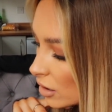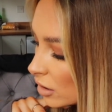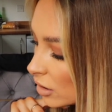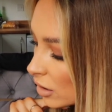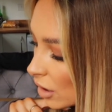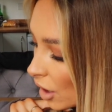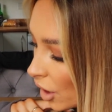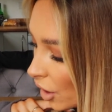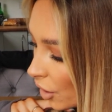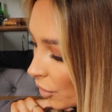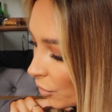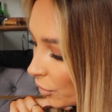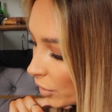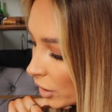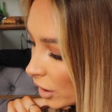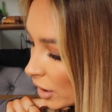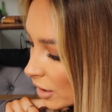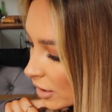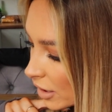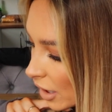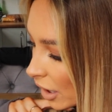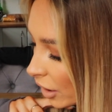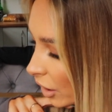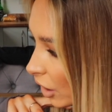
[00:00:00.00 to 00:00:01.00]
So we're
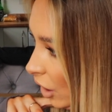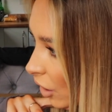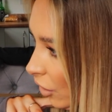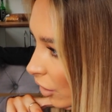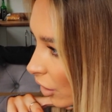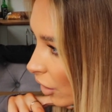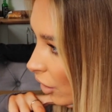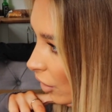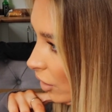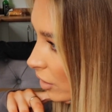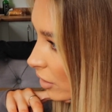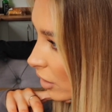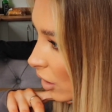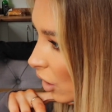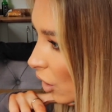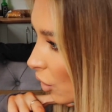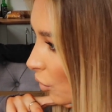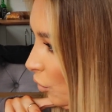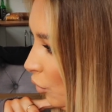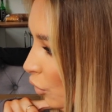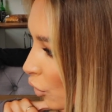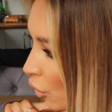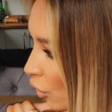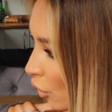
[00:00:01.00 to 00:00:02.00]
going to take her on a nice
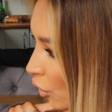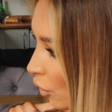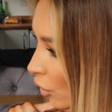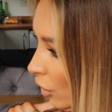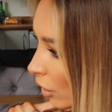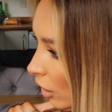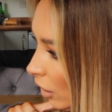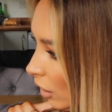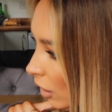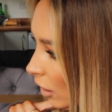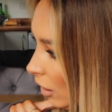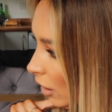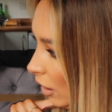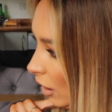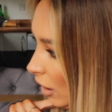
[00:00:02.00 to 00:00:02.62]
long walk,